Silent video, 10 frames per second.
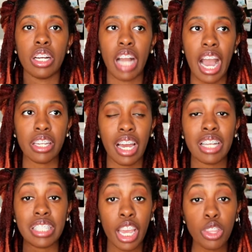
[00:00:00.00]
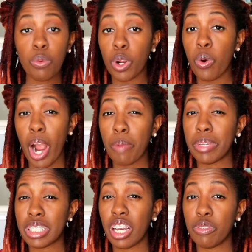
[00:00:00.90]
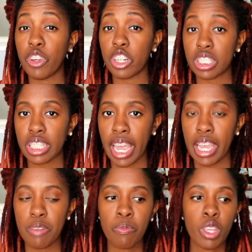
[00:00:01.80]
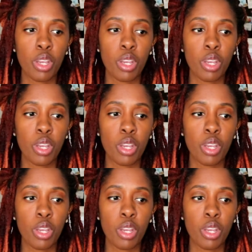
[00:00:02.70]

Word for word: guidelines and the requirements of your state,